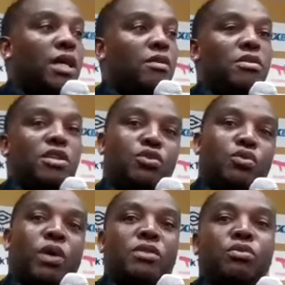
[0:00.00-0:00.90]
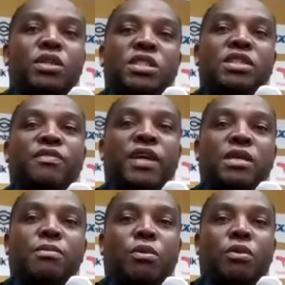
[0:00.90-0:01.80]
I don't need to want to achieve
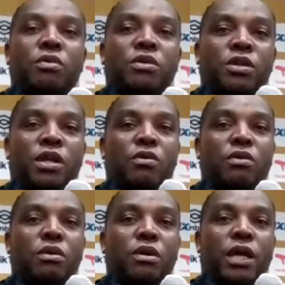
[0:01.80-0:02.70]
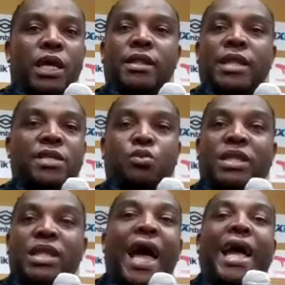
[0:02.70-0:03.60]
anymore. You know, and that's
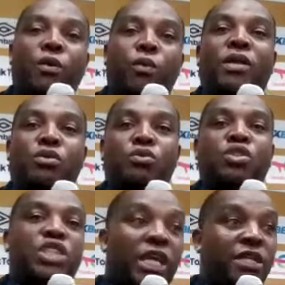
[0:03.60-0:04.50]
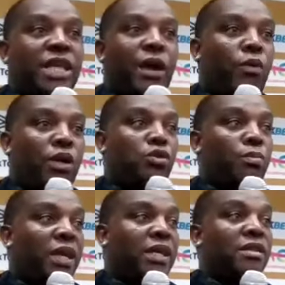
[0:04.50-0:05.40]
what I want to change. I want
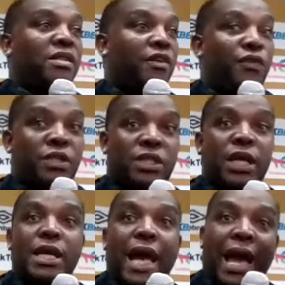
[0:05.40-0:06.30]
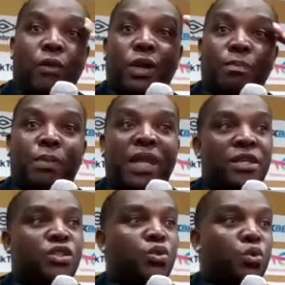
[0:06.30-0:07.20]
to make a difference. I want
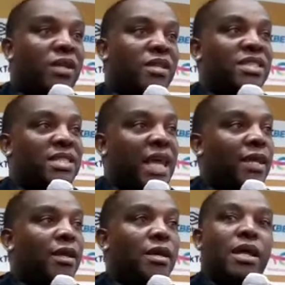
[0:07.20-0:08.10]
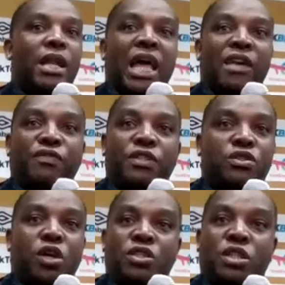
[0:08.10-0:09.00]
players to understand life
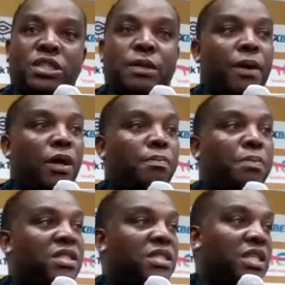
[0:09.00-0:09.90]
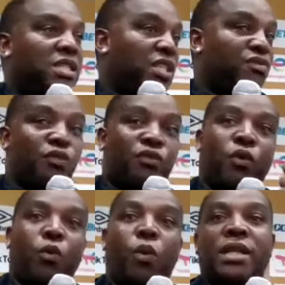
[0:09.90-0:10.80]
is not just about being successful
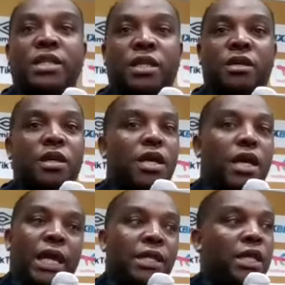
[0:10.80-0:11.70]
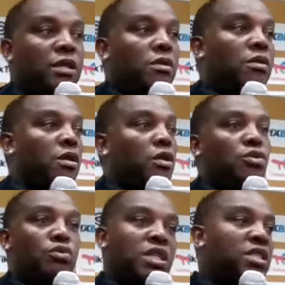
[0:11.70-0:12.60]
for one year and then
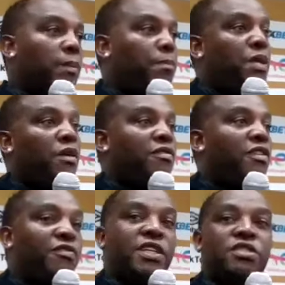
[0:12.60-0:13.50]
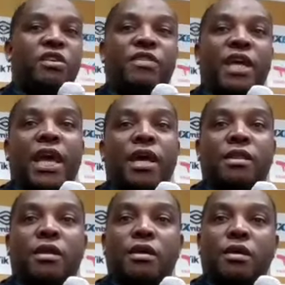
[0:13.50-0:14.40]
you disappear off the face of the
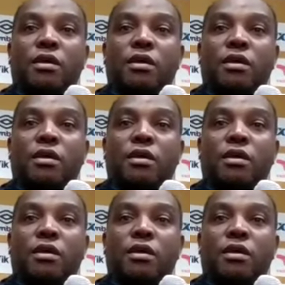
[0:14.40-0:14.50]
earth